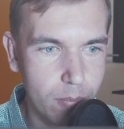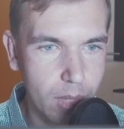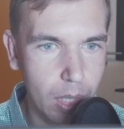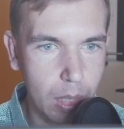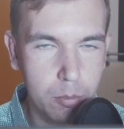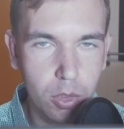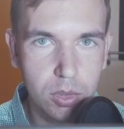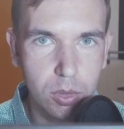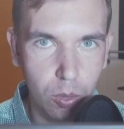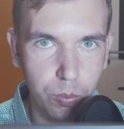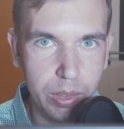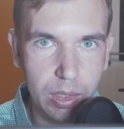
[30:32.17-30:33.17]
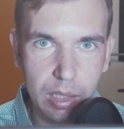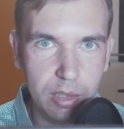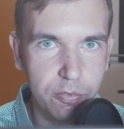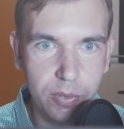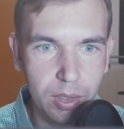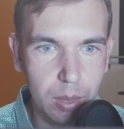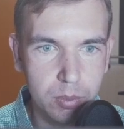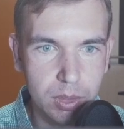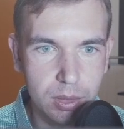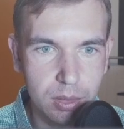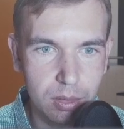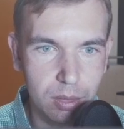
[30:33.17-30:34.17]
I'm not solving anything. I'm
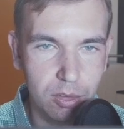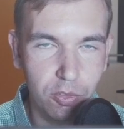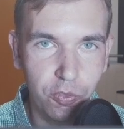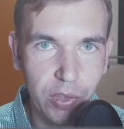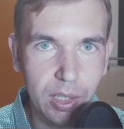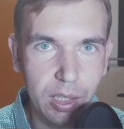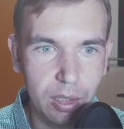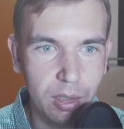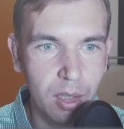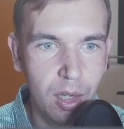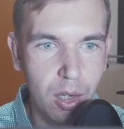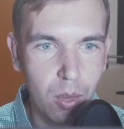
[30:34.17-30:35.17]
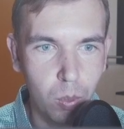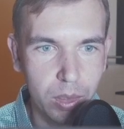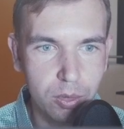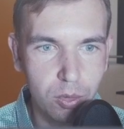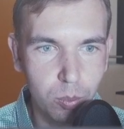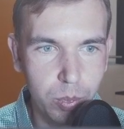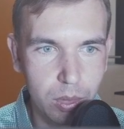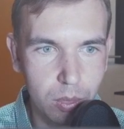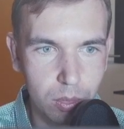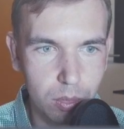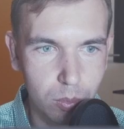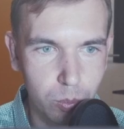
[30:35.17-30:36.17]
just thinking what could be
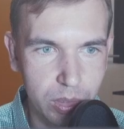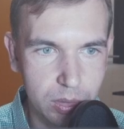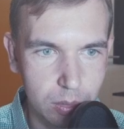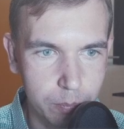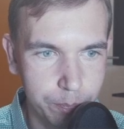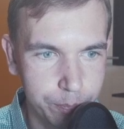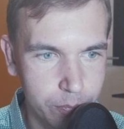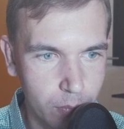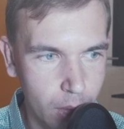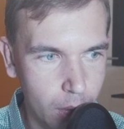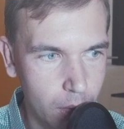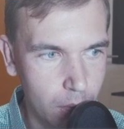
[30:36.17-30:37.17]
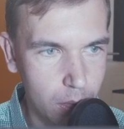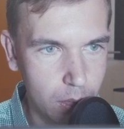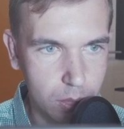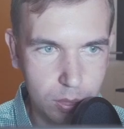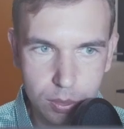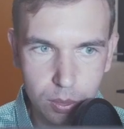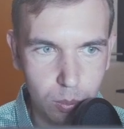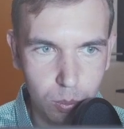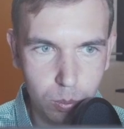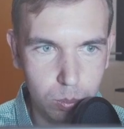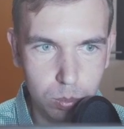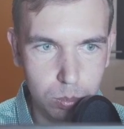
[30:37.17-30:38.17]
the reason.
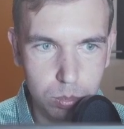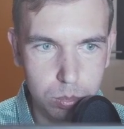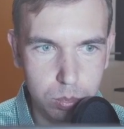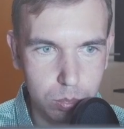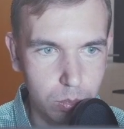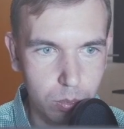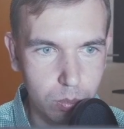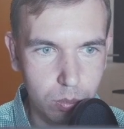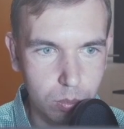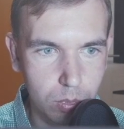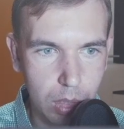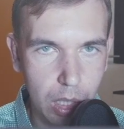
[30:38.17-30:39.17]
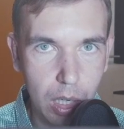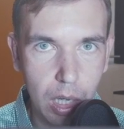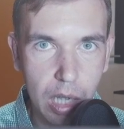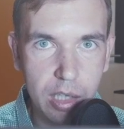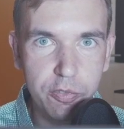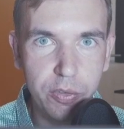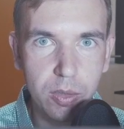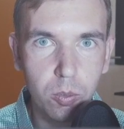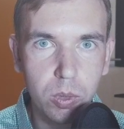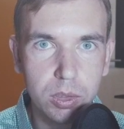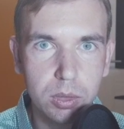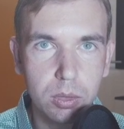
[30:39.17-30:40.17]
So anything
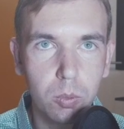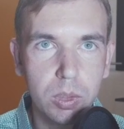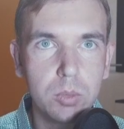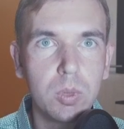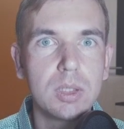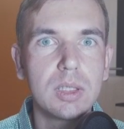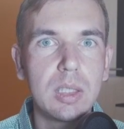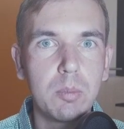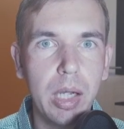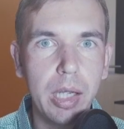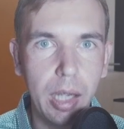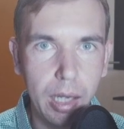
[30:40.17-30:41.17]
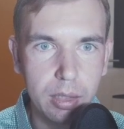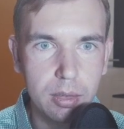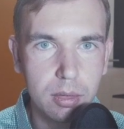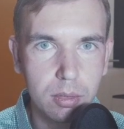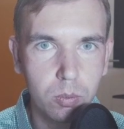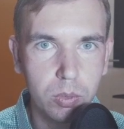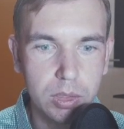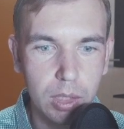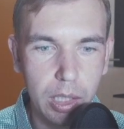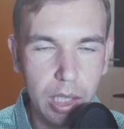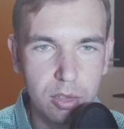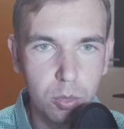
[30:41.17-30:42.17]
which was in my head, which I
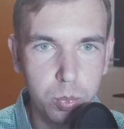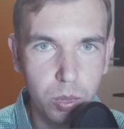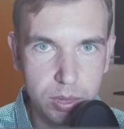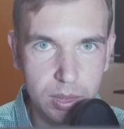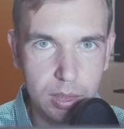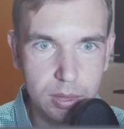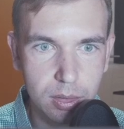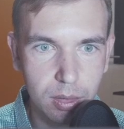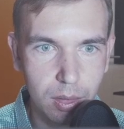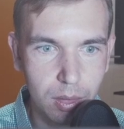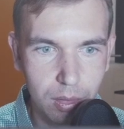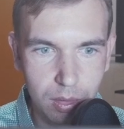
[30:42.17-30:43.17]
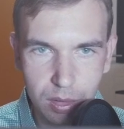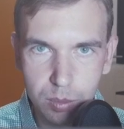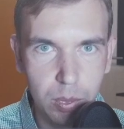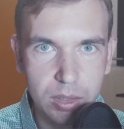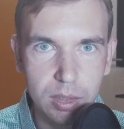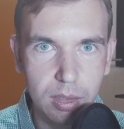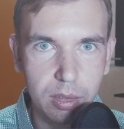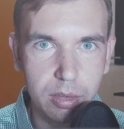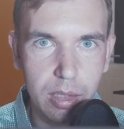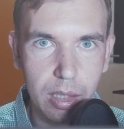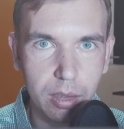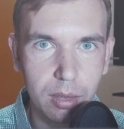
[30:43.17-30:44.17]
had to process, is basically
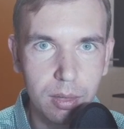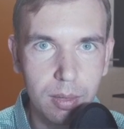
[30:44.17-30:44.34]
there.